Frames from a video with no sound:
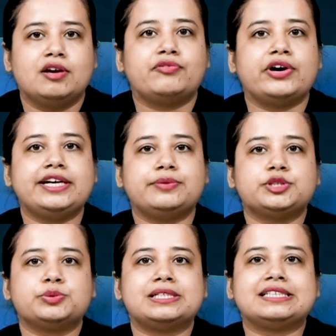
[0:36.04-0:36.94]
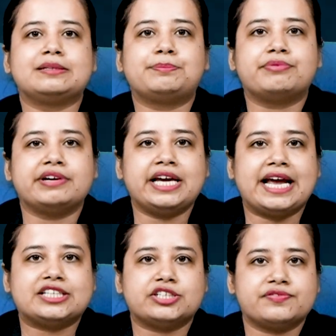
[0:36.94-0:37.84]
For individuals in the
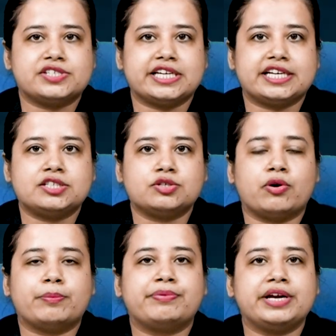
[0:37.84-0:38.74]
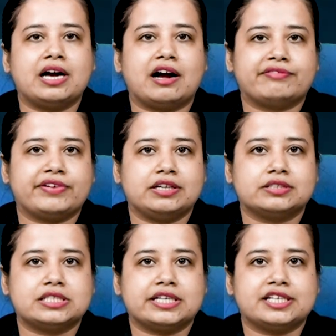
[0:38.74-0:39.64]
pre-HF stage or pre-heart failure
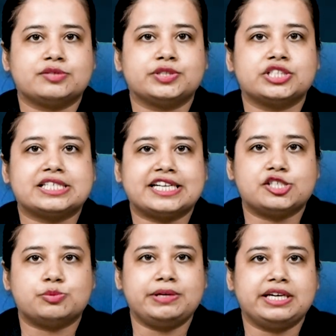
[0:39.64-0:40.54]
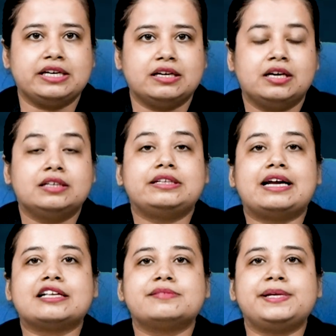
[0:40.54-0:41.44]
stage, which is stage B, there
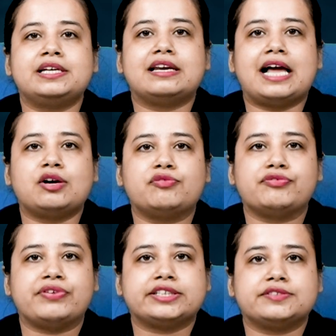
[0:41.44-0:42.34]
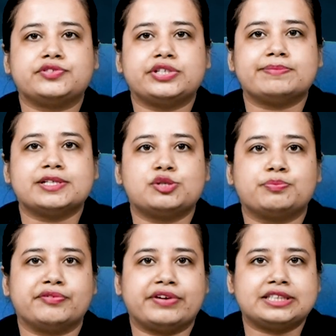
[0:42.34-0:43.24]
has been a lack of effective treatments to
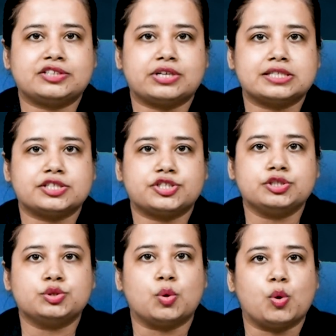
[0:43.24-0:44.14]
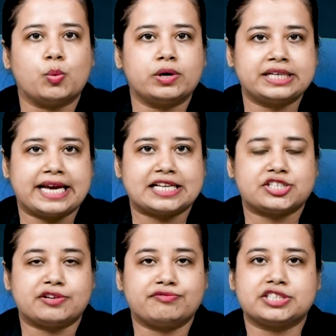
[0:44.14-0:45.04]
prevent the transition to overt
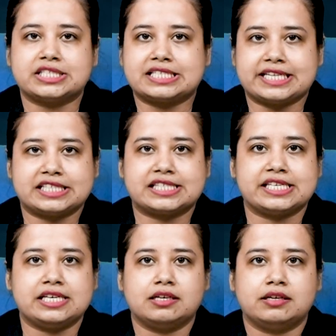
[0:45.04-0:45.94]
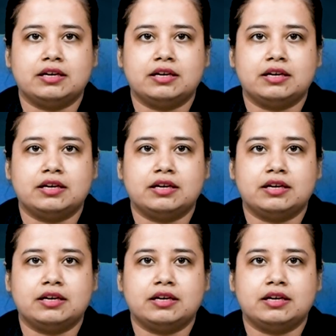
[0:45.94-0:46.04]
HF, which is stage C.